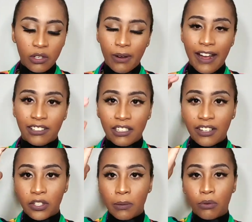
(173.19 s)
You don't have to
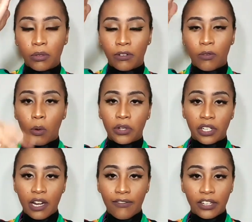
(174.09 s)
necessarily pull it forward to
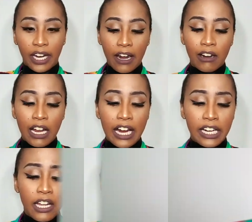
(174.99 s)
cover the hairline.